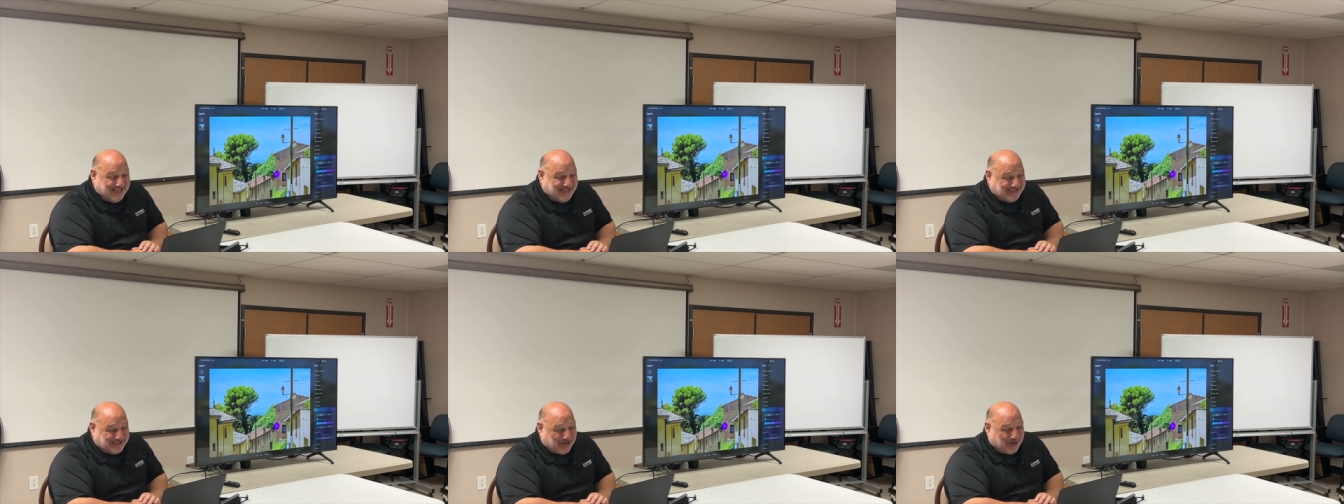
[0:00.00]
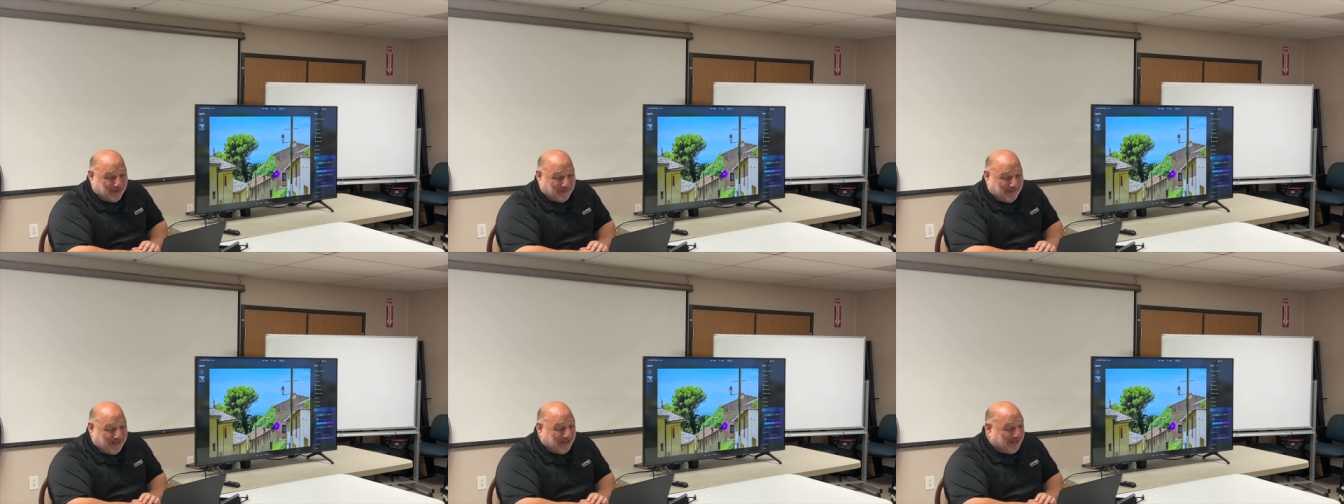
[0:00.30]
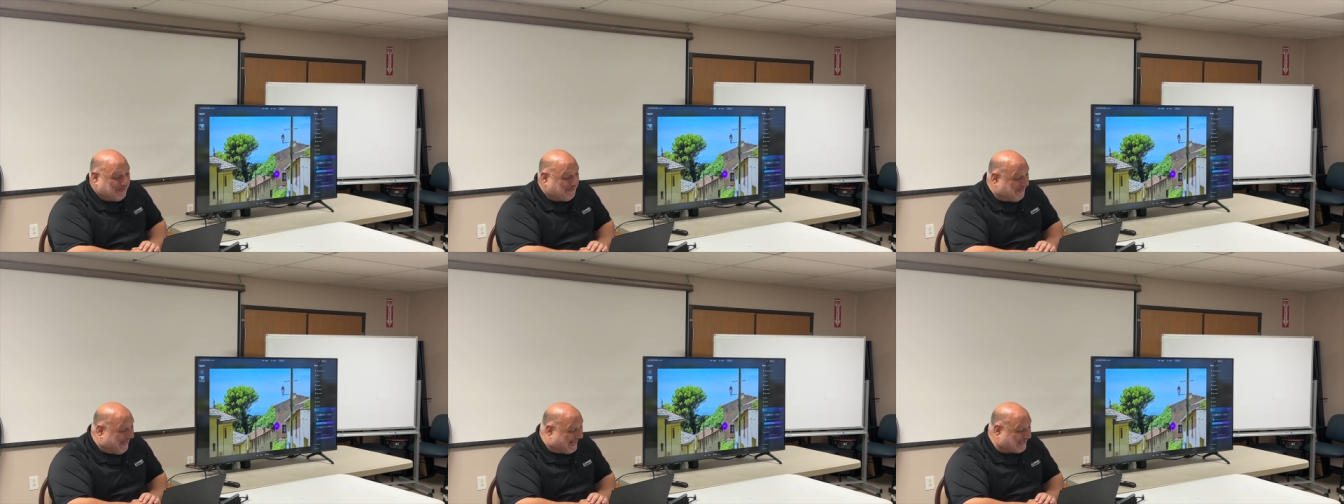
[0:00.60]
So
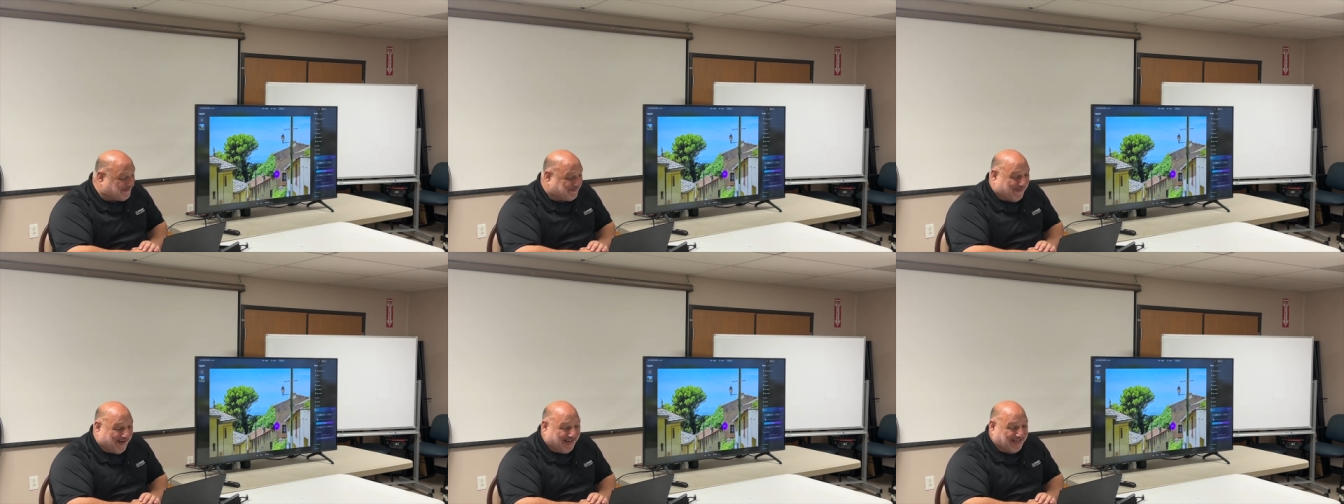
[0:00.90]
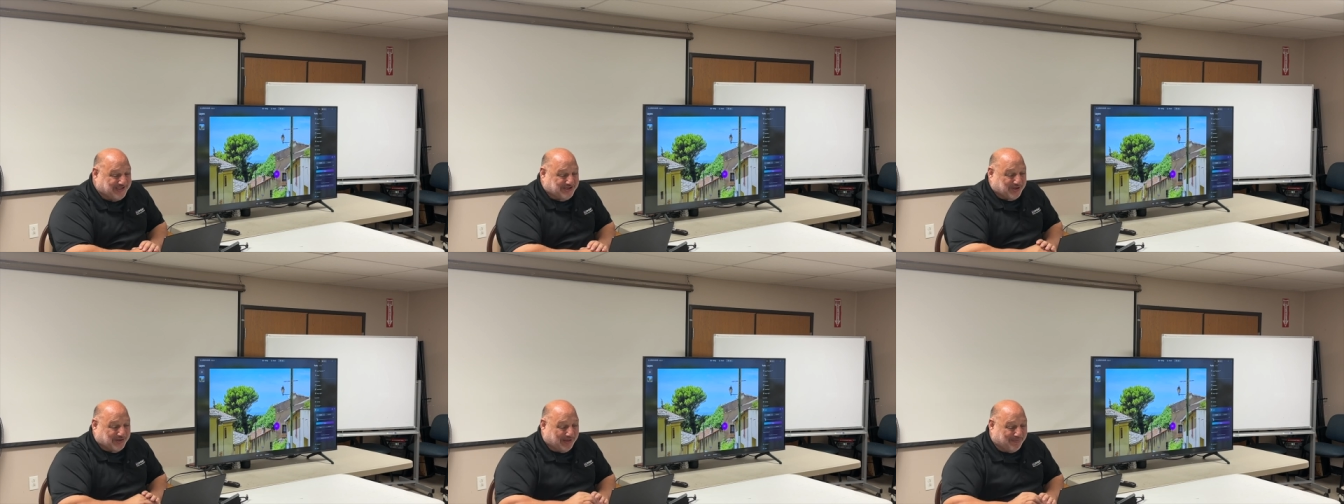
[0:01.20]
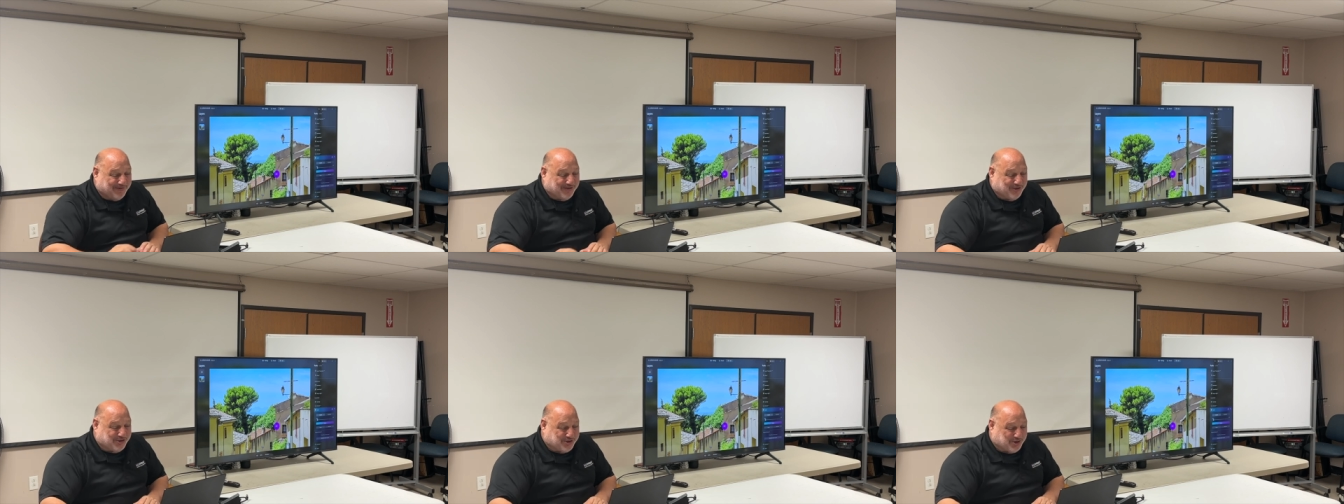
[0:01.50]
that's fine. So let
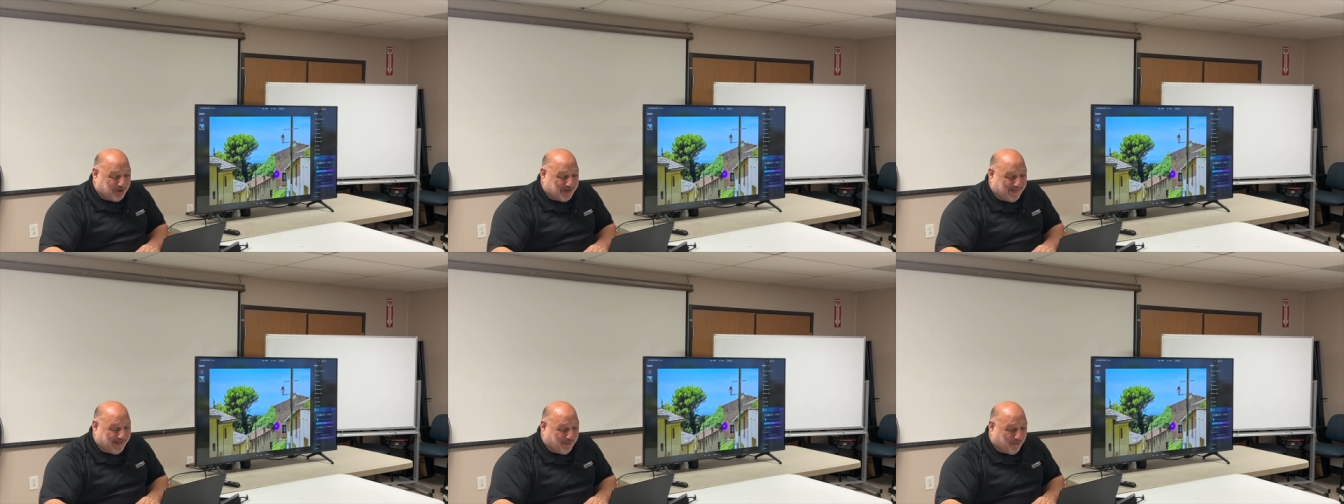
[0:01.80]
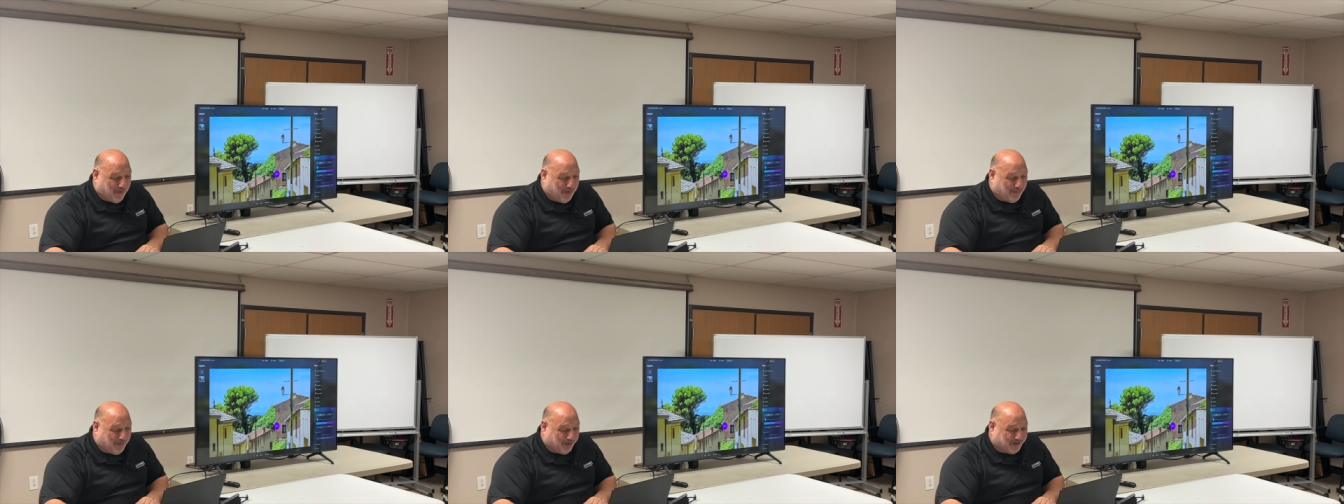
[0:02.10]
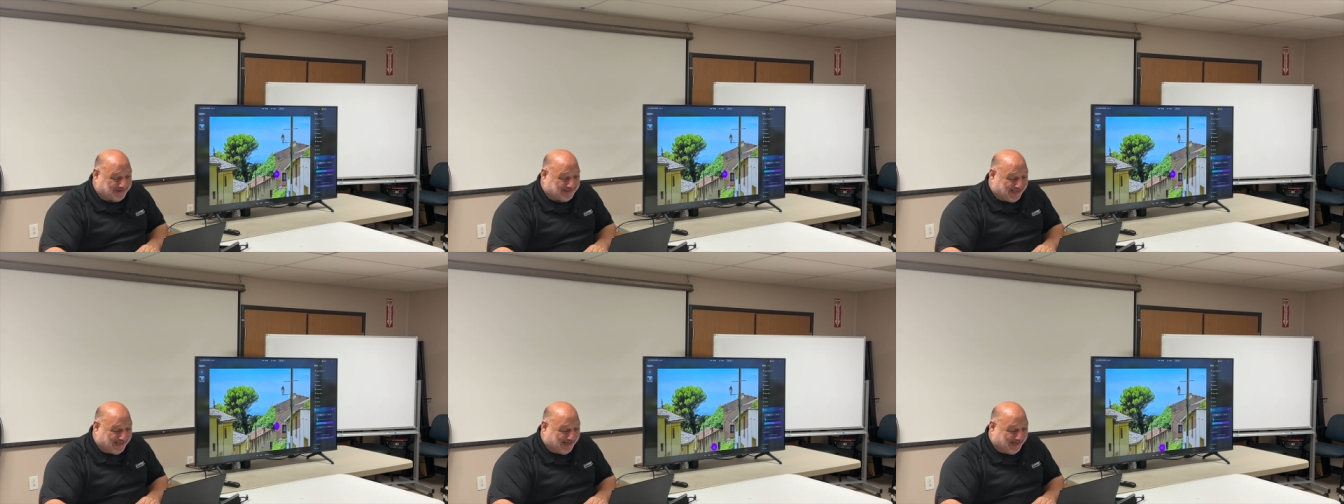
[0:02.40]
me just show you that one more
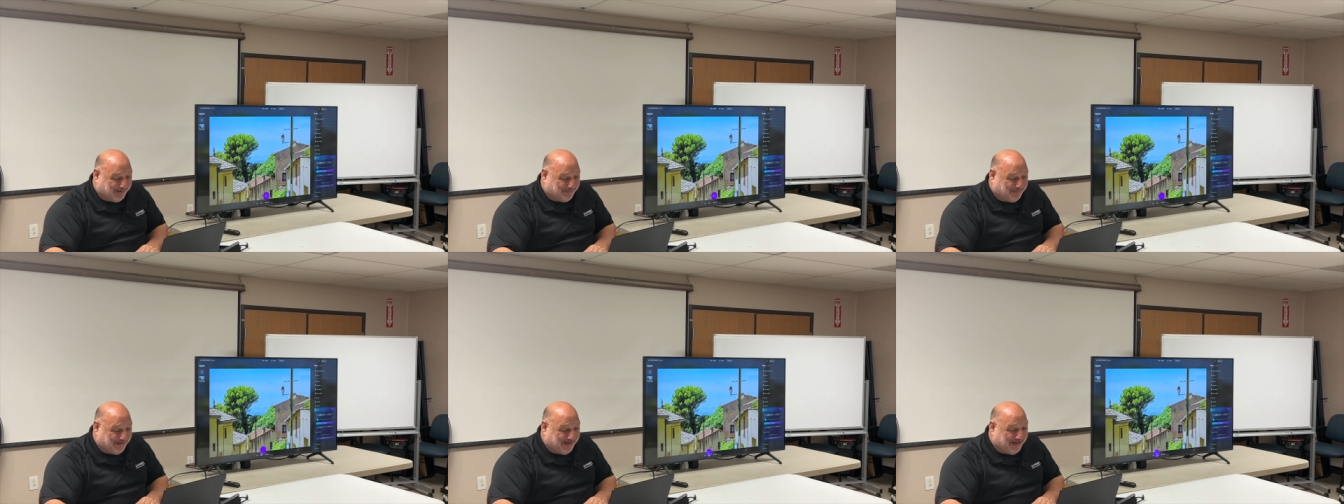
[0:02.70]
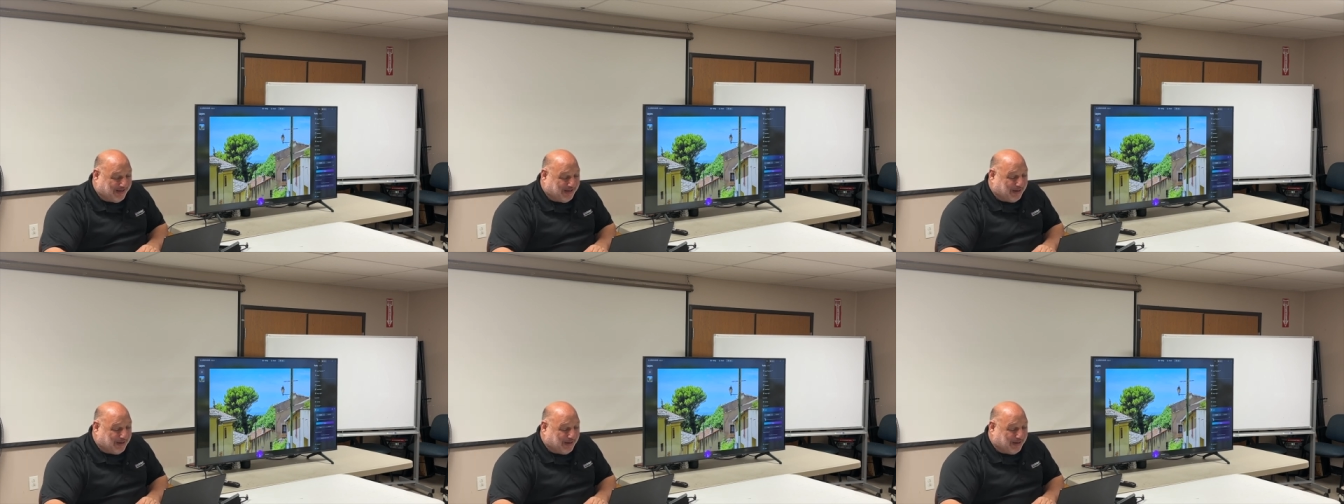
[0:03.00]
time.